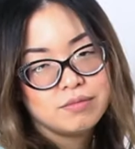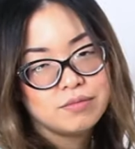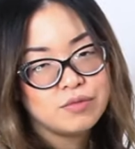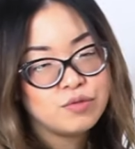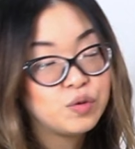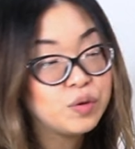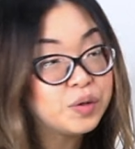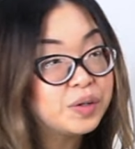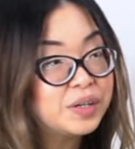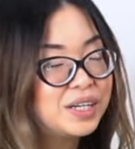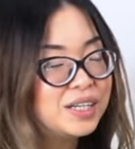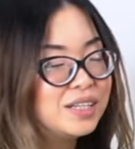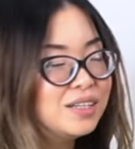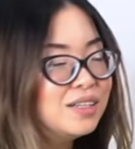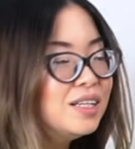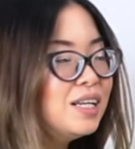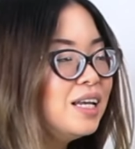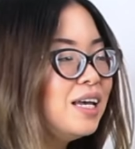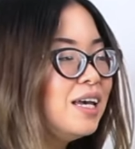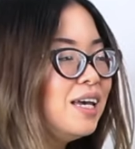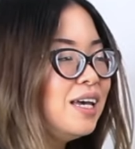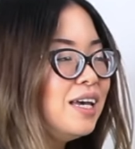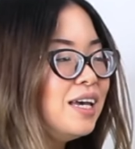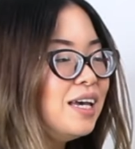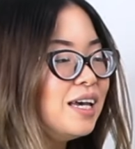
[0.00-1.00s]
For real
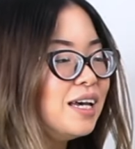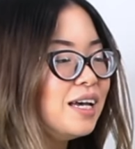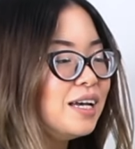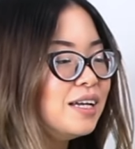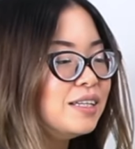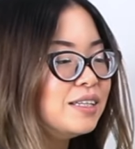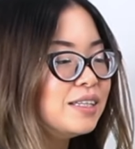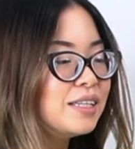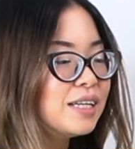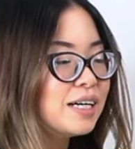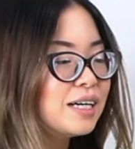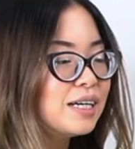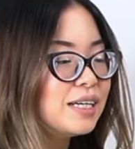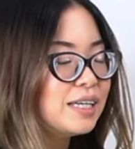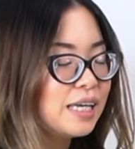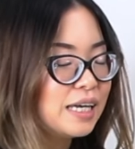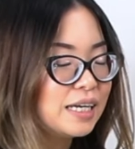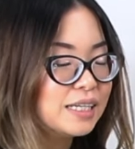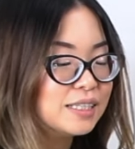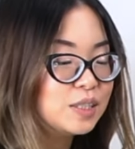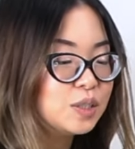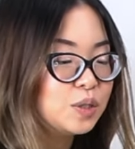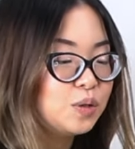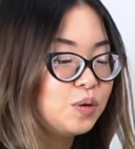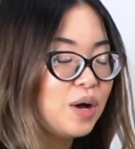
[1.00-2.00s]
and uh,
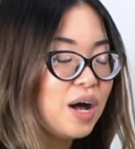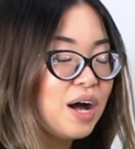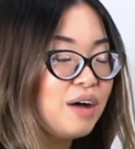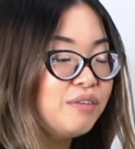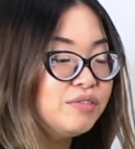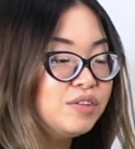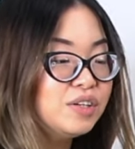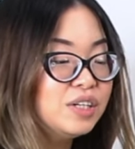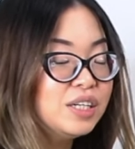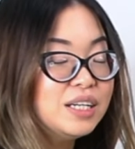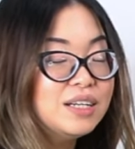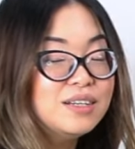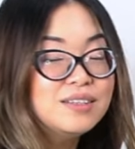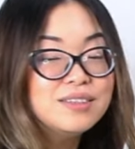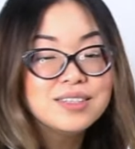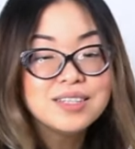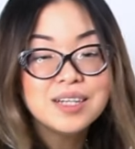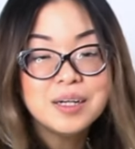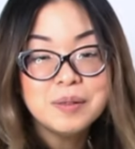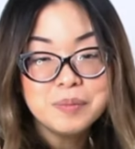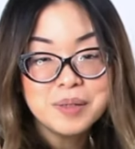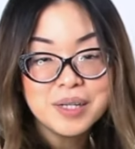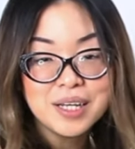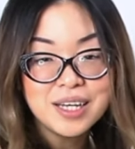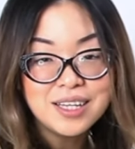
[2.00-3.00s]
yeah so after this
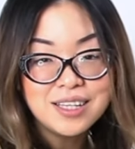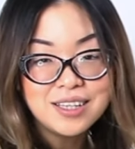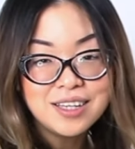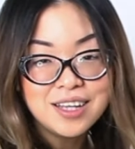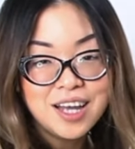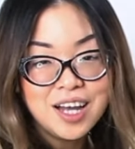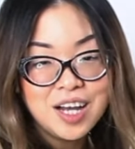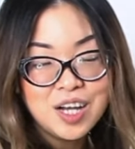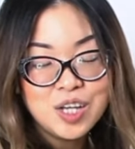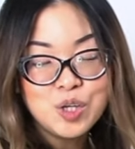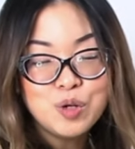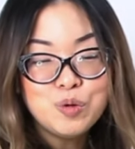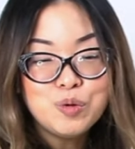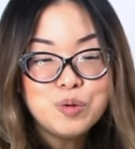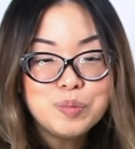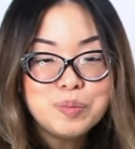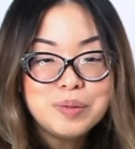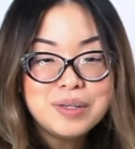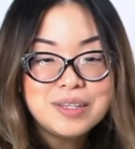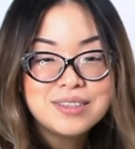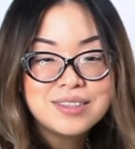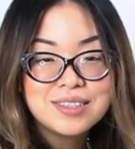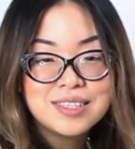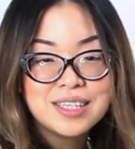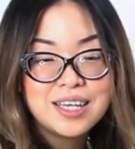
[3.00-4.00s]
update you will
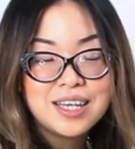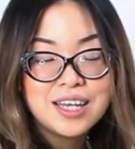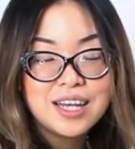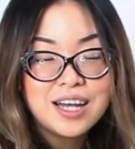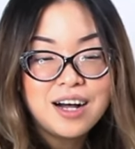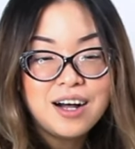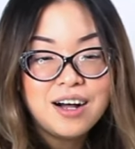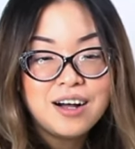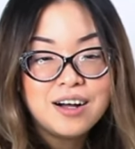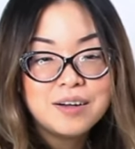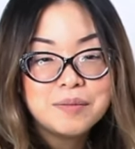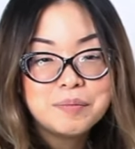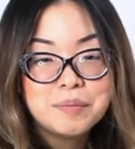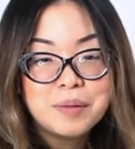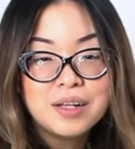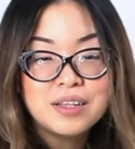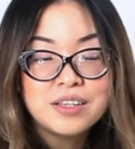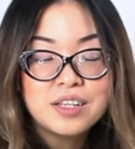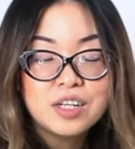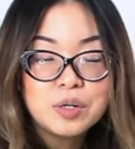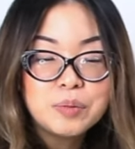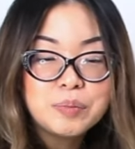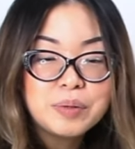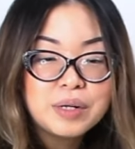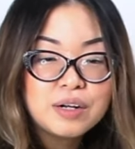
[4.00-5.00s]
be seeing um, a
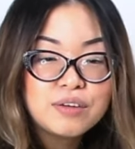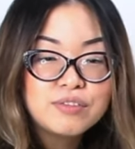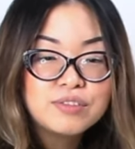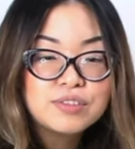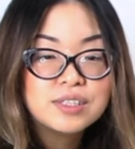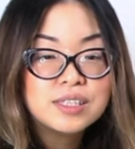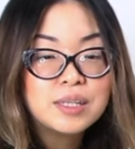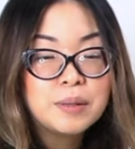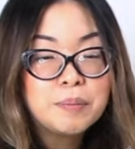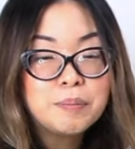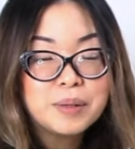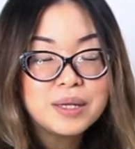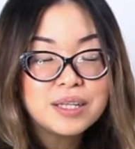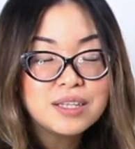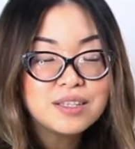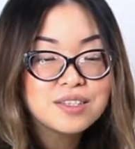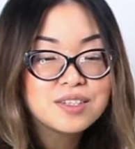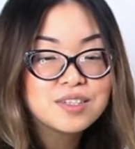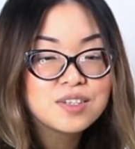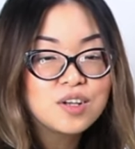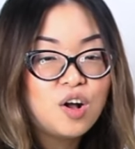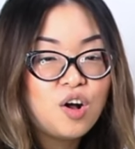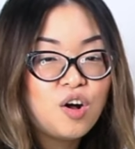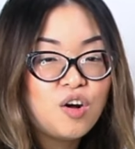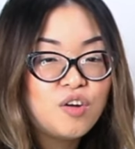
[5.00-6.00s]
little bit of
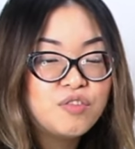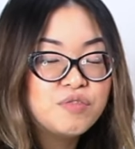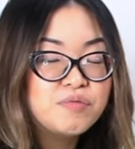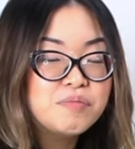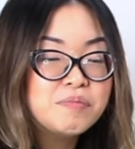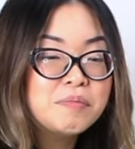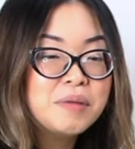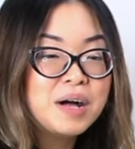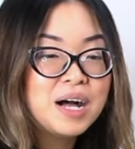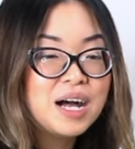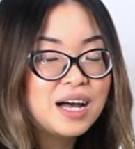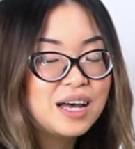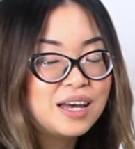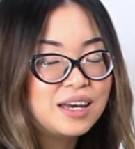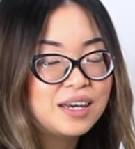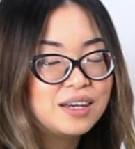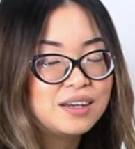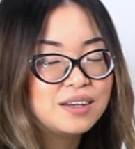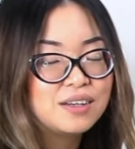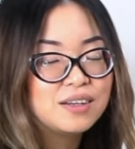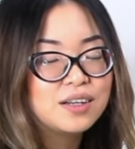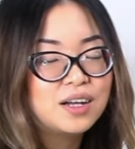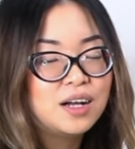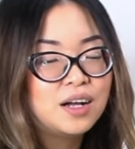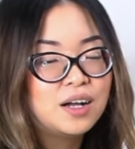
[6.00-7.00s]
snippets of
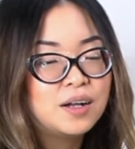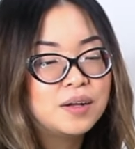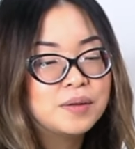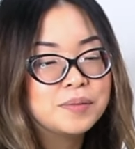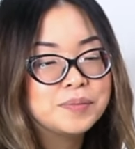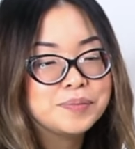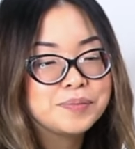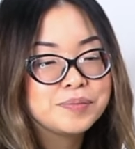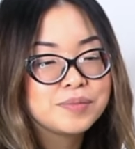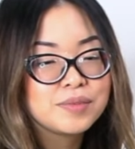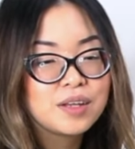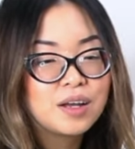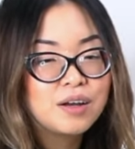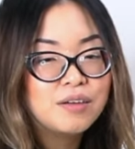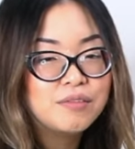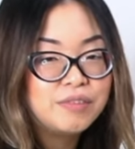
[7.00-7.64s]
my um,